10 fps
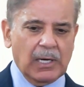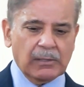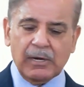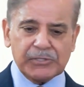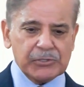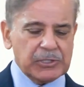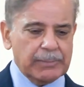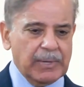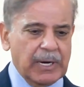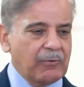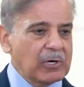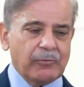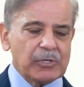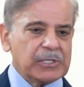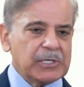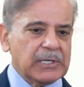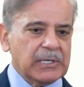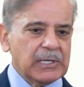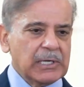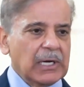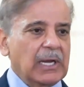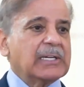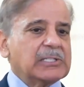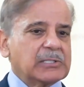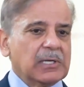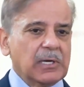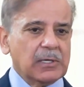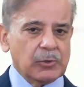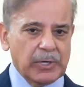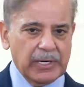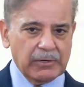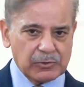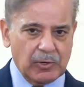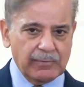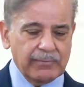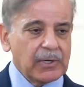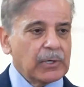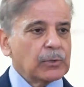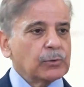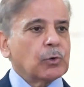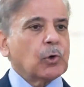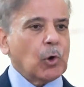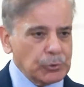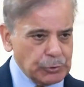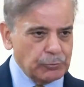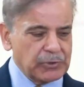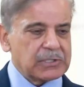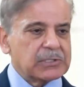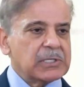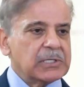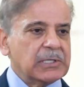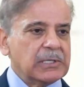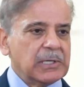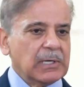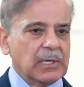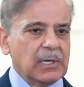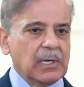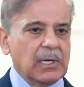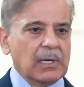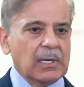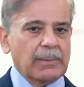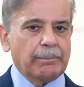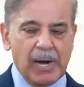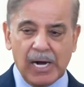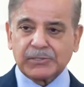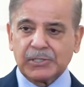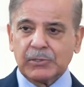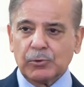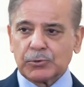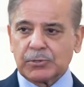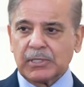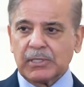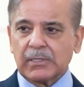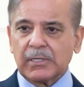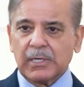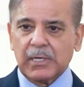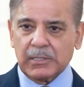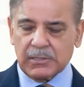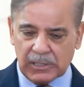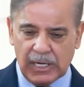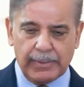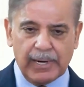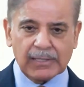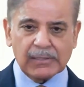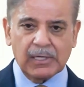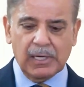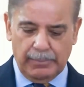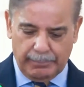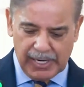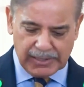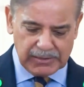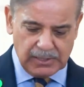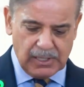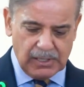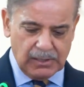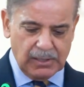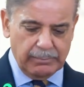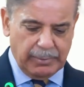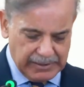relationship, a wonderful journey. Let's today resolve to continue with this journey. Pak-Chin Dosti, Zindabad, Pakistan,